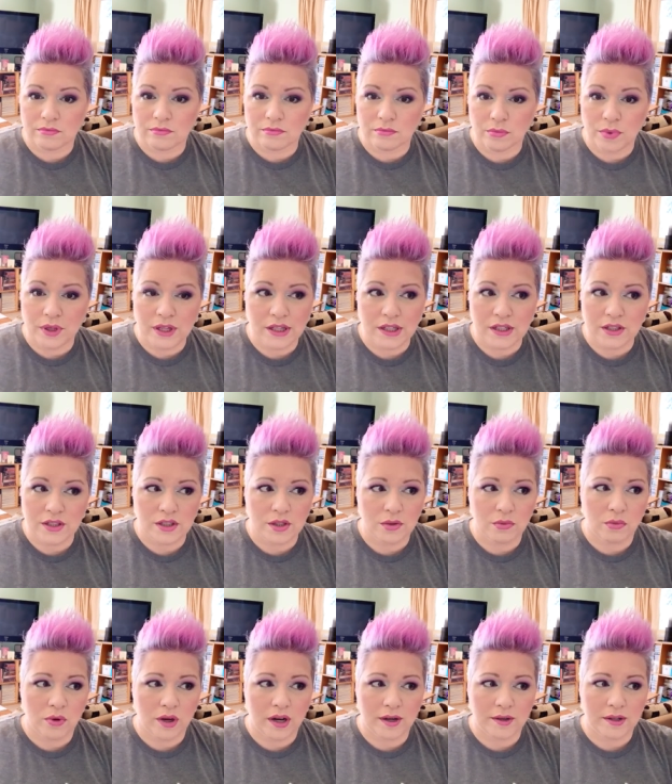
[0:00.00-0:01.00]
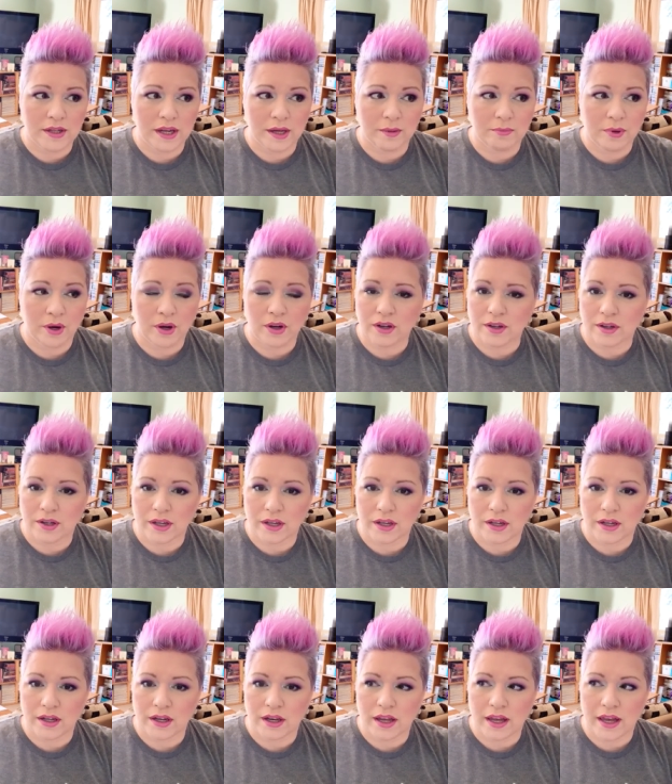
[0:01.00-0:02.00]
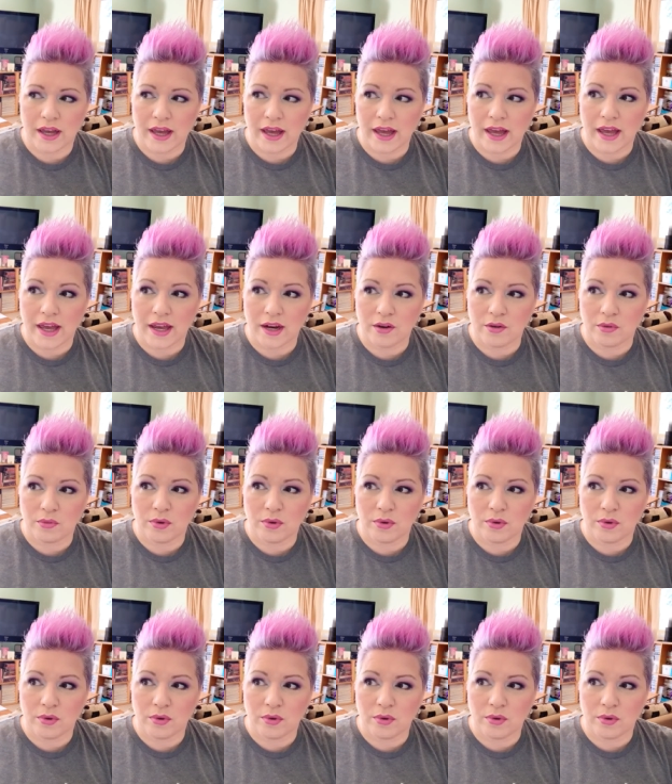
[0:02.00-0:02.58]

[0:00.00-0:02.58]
We just didn't want to take part in it. And